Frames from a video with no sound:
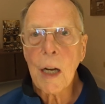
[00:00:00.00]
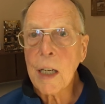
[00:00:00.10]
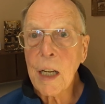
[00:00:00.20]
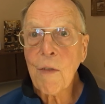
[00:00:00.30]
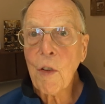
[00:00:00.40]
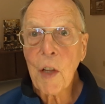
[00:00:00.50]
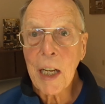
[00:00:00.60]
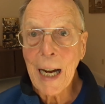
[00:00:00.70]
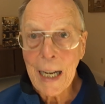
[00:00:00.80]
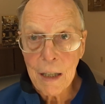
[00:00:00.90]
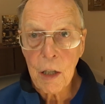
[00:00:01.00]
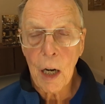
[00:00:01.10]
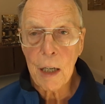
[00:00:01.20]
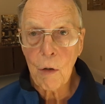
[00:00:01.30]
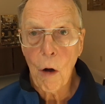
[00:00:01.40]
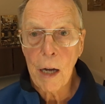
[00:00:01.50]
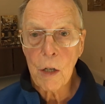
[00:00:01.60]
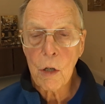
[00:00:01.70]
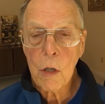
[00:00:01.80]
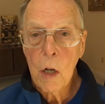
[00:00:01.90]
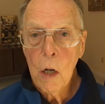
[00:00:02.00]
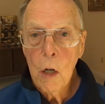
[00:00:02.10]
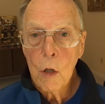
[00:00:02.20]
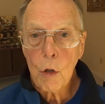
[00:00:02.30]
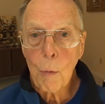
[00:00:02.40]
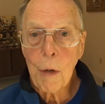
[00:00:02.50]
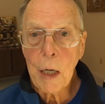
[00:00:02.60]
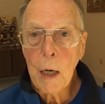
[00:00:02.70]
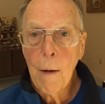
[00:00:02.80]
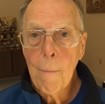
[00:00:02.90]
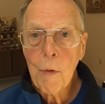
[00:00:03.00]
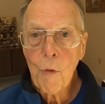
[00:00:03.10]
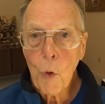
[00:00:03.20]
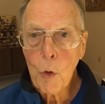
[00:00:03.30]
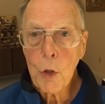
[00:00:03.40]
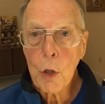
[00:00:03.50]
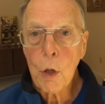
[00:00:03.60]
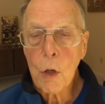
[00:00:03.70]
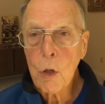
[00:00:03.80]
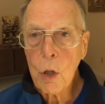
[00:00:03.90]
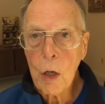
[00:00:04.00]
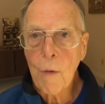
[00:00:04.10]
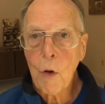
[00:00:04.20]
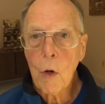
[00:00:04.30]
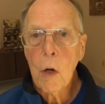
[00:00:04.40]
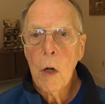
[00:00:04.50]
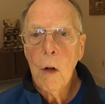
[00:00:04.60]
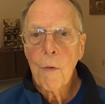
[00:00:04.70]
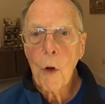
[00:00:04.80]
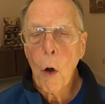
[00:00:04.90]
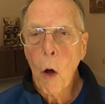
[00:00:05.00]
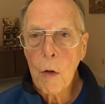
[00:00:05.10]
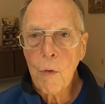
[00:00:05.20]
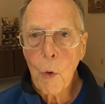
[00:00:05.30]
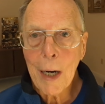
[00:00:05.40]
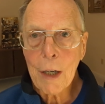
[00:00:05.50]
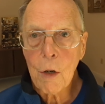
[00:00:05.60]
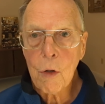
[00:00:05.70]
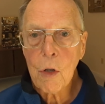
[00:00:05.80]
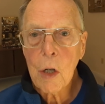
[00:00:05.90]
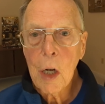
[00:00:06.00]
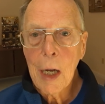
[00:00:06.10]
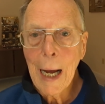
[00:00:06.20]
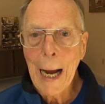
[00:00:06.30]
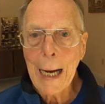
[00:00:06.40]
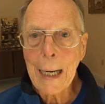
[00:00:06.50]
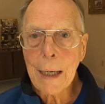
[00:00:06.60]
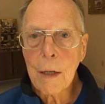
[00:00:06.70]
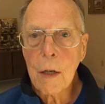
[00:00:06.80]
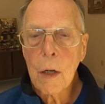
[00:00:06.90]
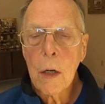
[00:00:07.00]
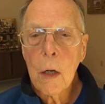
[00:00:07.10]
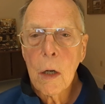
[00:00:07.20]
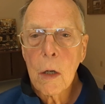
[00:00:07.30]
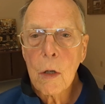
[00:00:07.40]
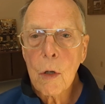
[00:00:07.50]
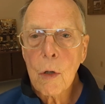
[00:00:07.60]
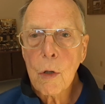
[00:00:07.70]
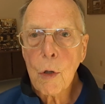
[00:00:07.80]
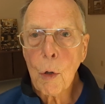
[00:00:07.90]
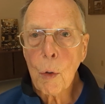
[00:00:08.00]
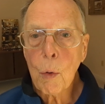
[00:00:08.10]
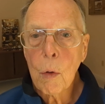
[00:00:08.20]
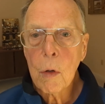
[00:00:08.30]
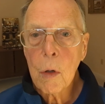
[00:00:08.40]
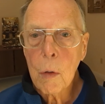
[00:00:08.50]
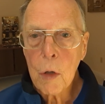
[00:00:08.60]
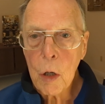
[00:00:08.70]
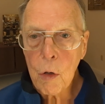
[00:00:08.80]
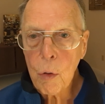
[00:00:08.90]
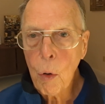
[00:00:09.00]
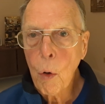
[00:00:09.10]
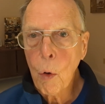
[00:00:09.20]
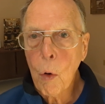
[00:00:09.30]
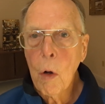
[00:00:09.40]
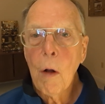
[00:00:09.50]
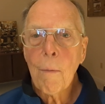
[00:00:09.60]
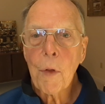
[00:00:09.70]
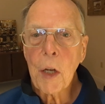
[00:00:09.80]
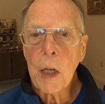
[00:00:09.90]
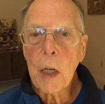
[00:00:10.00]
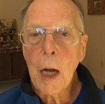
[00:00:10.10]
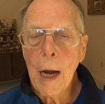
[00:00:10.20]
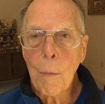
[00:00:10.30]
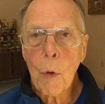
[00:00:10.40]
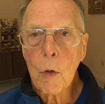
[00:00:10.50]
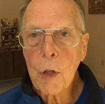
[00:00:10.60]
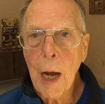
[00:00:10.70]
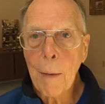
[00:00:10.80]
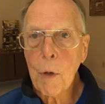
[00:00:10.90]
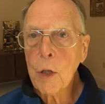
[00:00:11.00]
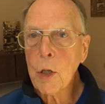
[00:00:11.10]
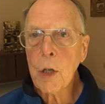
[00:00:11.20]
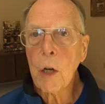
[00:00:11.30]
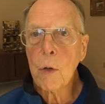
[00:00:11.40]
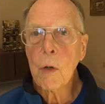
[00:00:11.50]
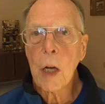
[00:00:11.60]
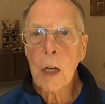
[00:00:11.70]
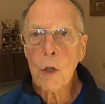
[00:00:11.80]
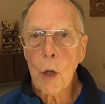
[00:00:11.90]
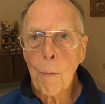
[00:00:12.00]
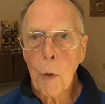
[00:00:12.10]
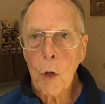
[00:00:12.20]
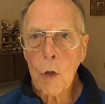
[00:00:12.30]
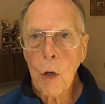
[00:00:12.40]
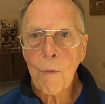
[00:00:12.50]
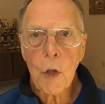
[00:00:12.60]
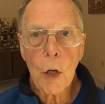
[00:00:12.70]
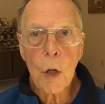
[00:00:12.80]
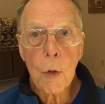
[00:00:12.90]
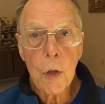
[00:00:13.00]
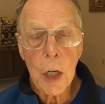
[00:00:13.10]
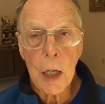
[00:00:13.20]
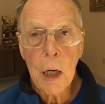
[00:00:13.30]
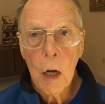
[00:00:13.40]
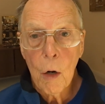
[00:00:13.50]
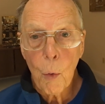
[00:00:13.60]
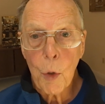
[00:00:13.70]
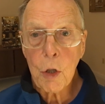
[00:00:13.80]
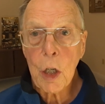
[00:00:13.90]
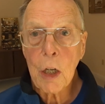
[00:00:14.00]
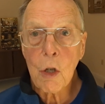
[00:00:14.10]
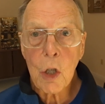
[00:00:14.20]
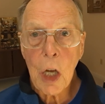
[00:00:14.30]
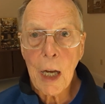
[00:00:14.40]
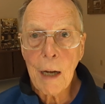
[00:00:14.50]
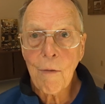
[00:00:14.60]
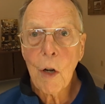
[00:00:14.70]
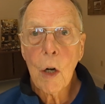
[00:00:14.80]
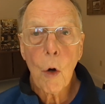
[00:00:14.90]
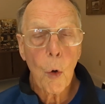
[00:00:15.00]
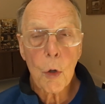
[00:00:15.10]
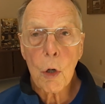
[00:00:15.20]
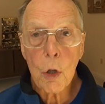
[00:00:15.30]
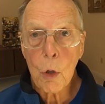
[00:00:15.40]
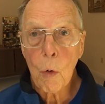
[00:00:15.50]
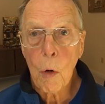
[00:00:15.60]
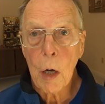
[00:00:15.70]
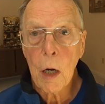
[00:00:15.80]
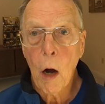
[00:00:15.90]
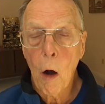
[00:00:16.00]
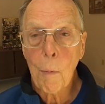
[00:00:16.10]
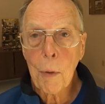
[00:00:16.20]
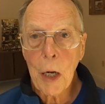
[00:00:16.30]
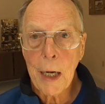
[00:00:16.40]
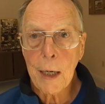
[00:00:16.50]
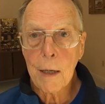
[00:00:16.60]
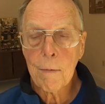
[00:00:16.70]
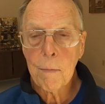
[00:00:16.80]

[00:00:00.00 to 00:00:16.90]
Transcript: and even the Antichrist to be first to discover the Hall of Records and to control the emerald tablets known as the Books of Tahuti, which can save or destroy our planet.